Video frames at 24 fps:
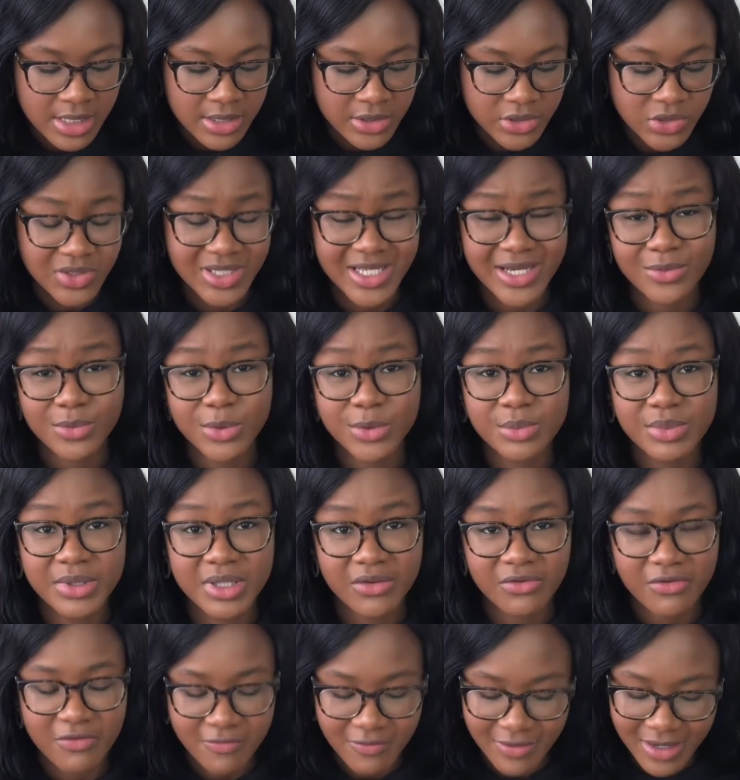So that would be
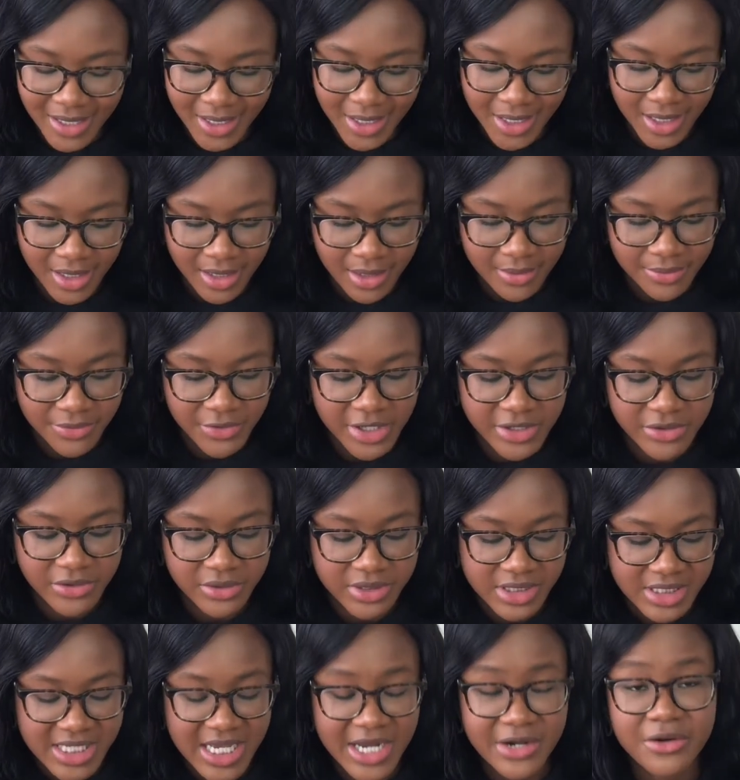on Friday. Then
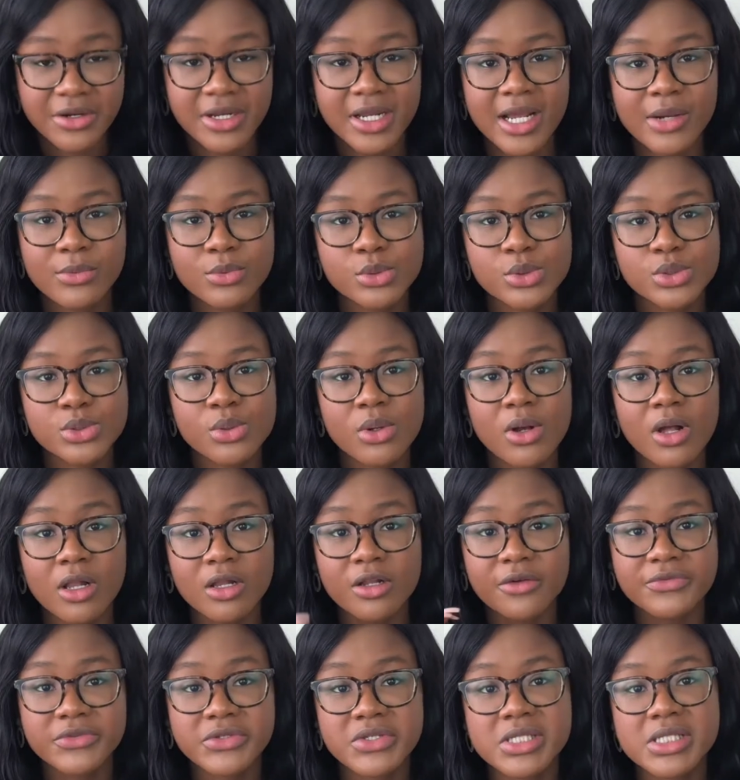on Saturday, I would do
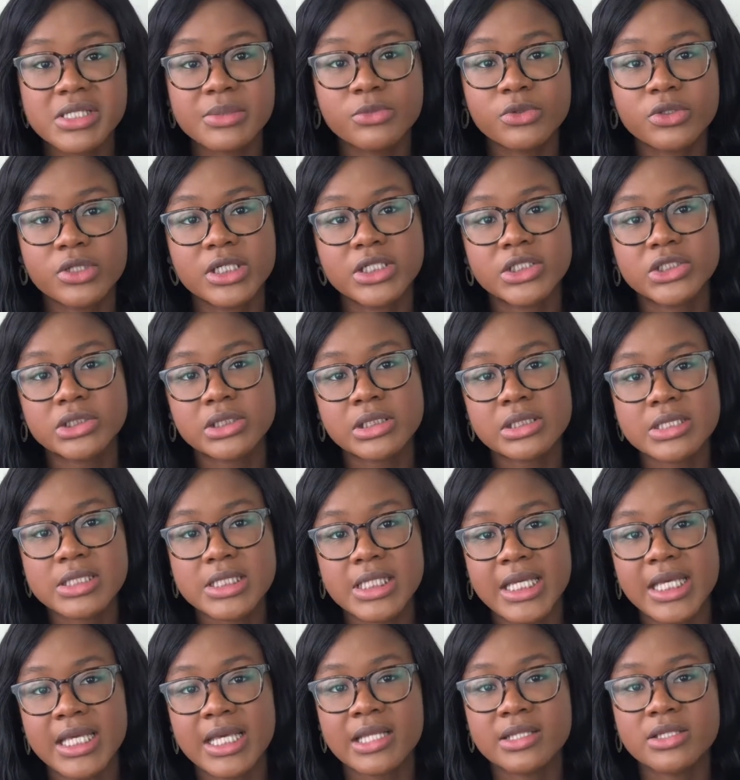all of the simulations.
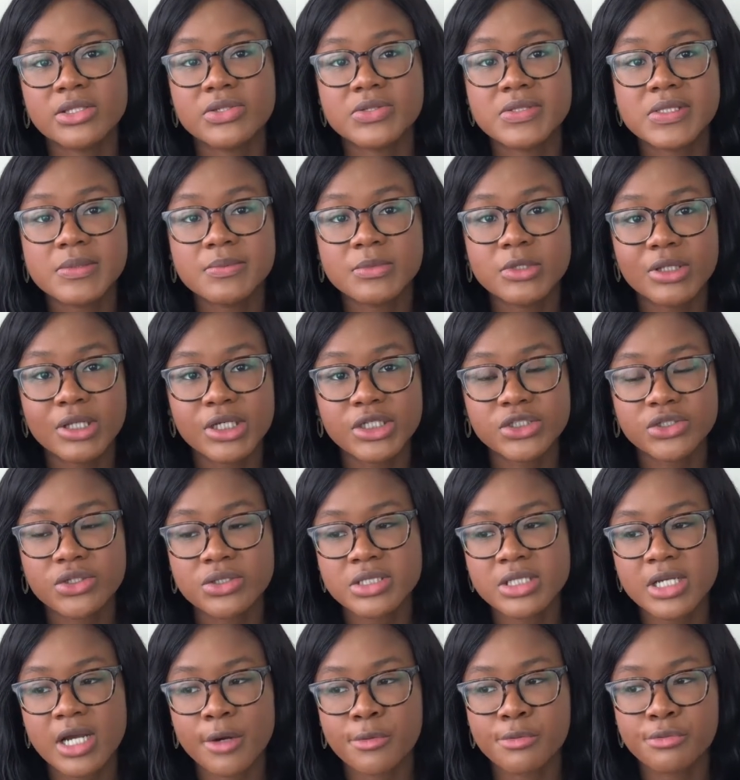Again, the
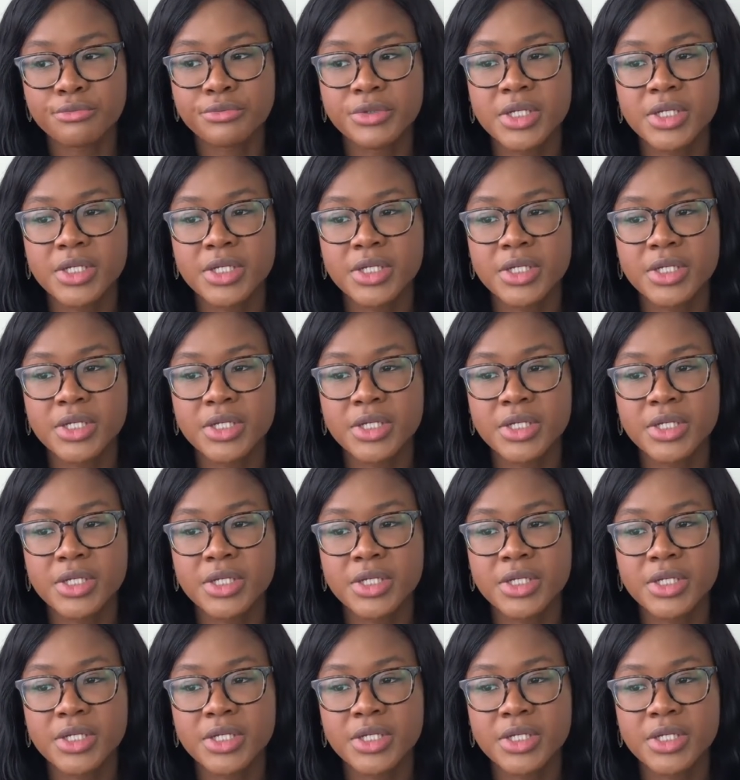simulations are